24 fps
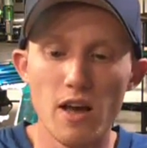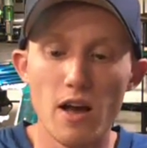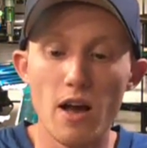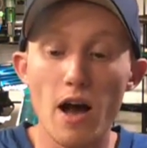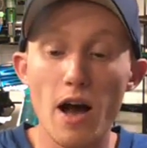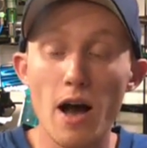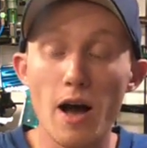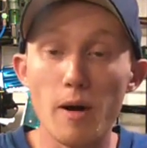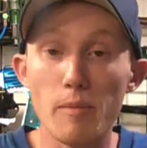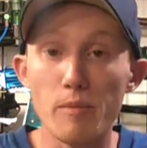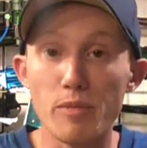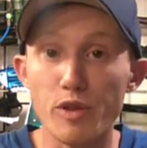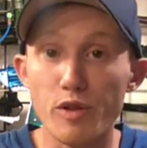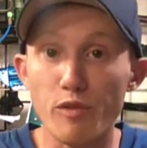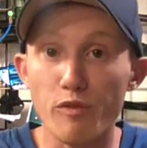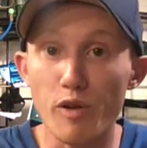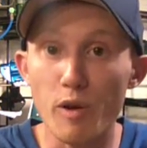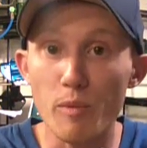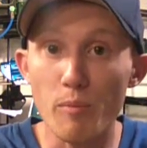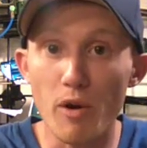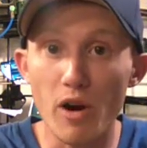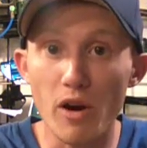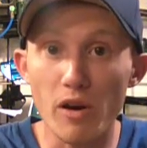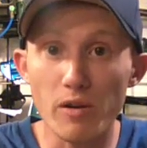But the
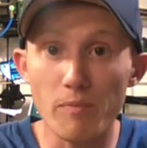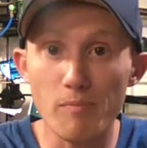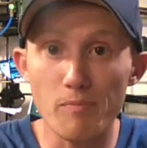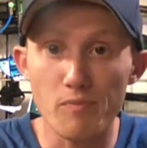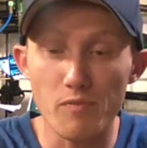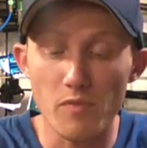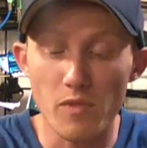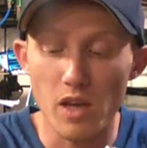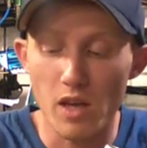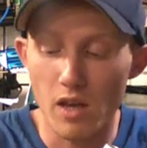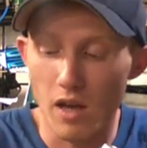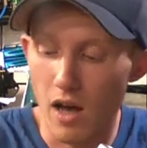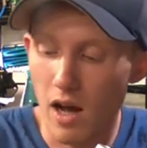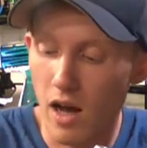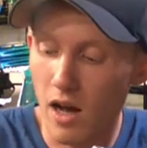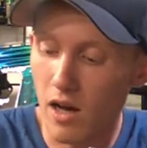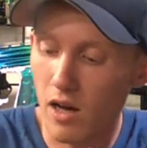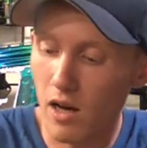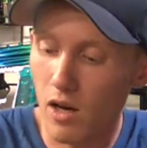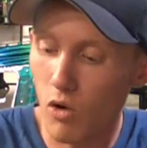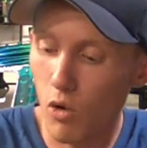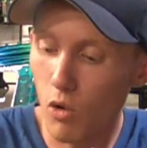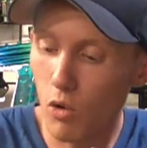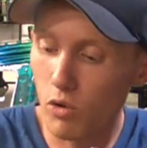front part,
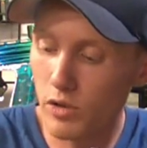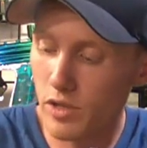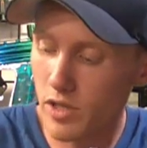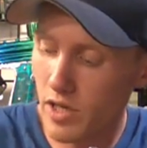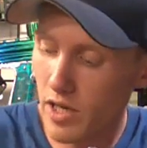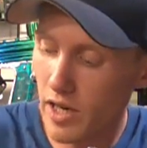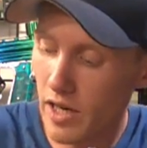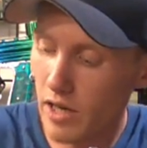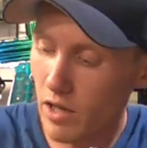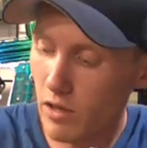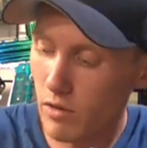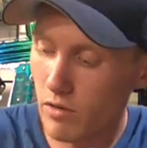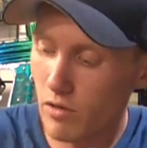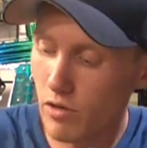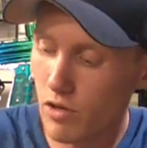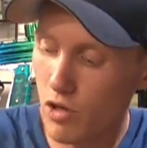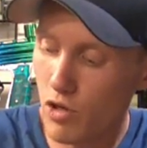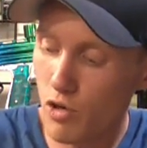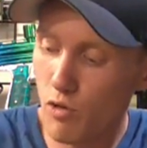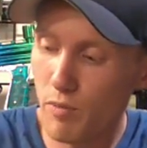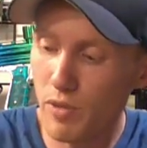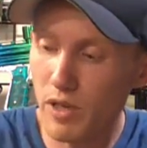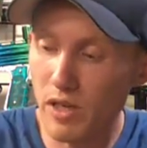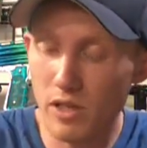old style
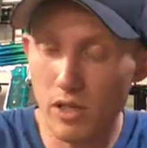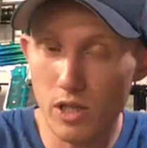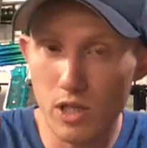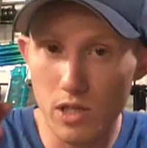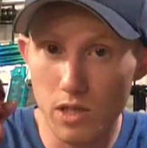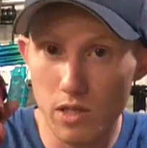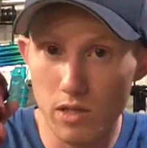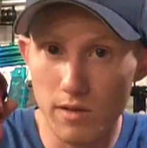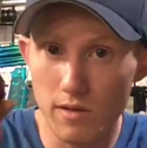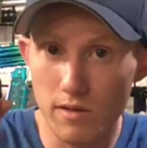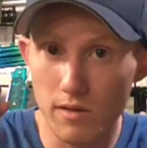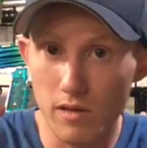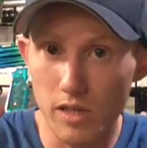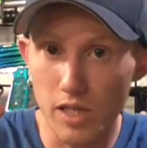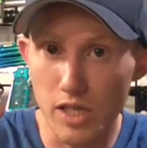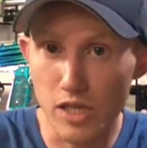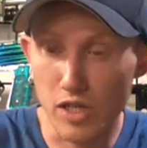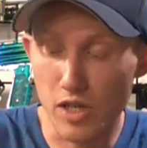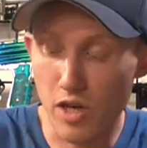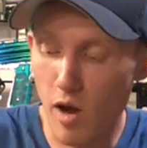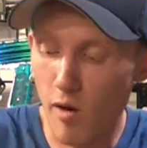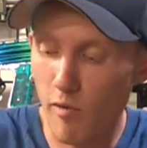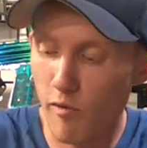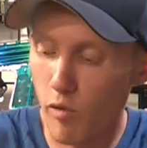2-piece is
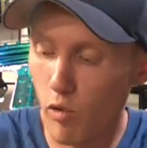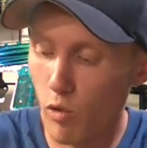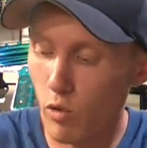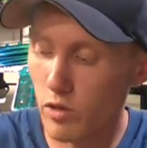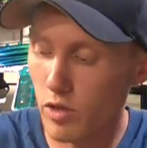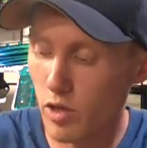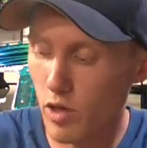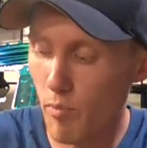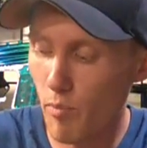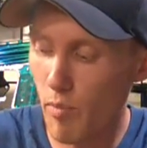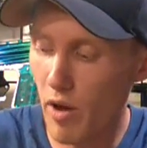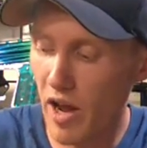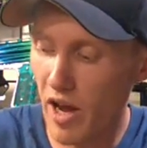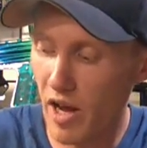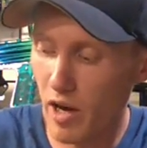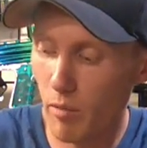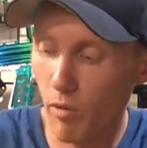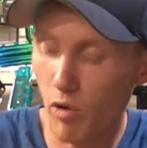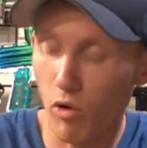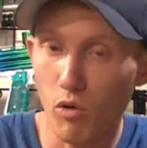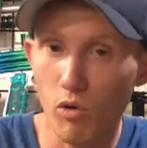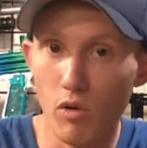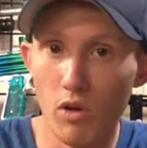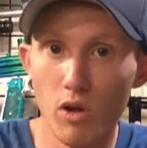not forwards
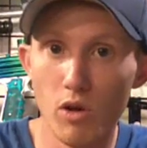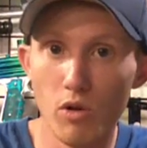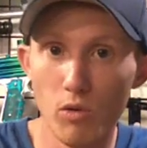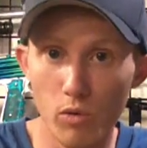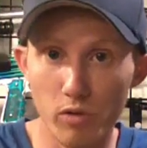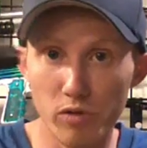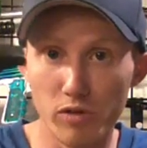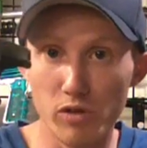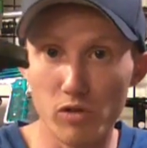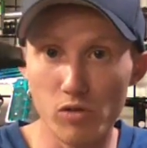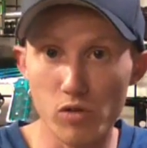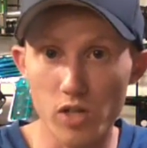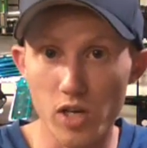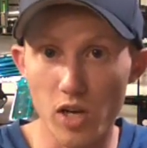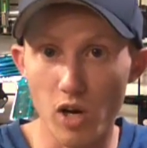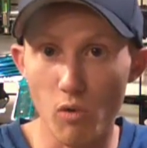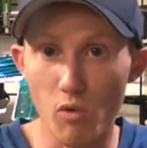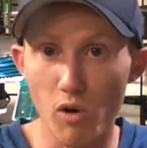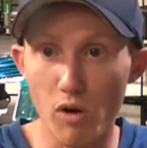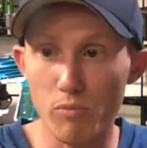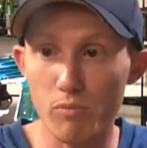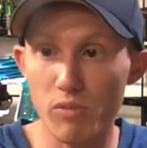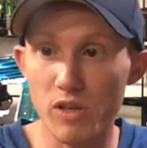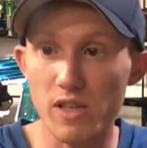compatible with new style
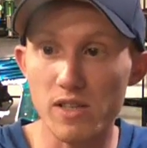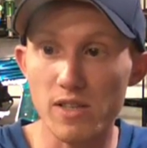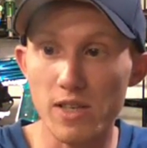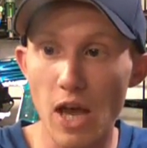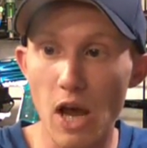1-piece.